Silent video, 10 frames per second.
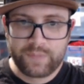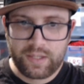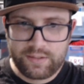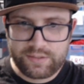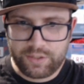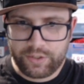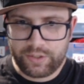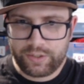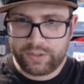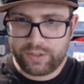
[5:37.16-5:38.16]

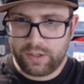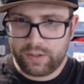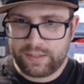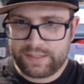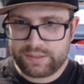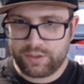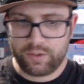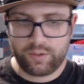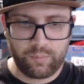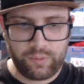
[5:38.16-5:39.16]
So let's
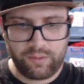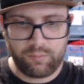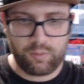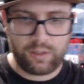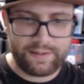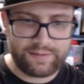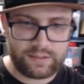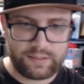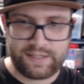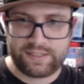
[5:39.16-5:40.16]
go with white
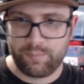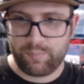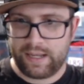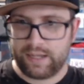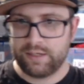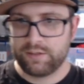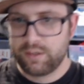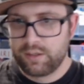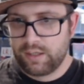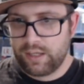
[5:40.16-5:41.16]
as the main.
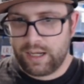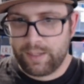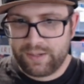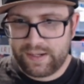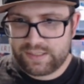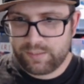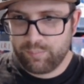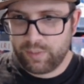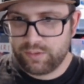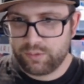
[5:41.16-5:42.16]

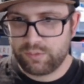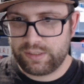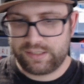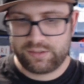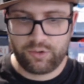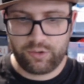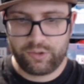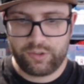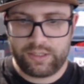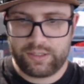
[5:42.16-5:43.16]
Custom bundle is no,
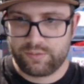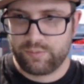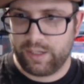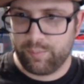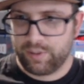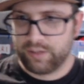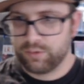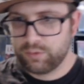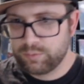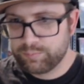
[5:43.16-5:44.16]
it is already a
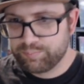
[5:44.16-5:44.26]
bundle.